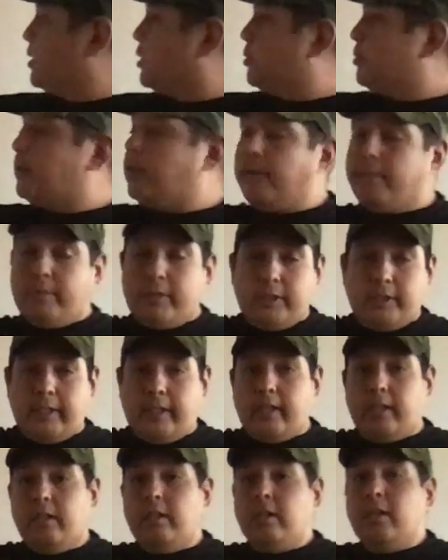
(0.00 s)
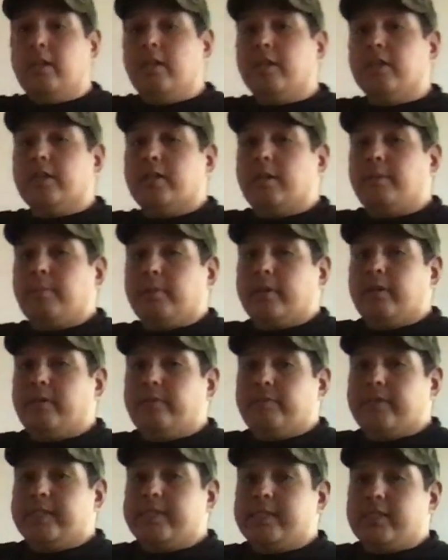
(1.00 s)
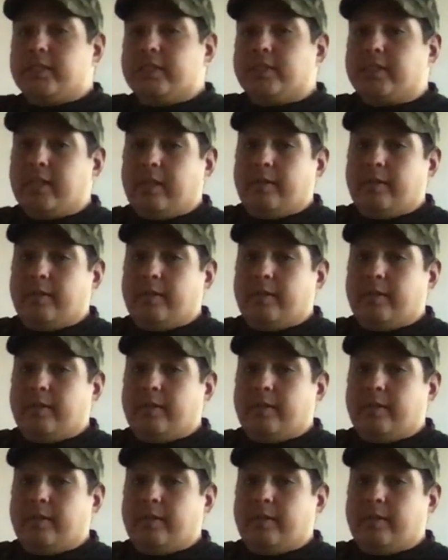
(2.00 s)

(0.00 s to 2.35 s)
two numbers here, the number of digits here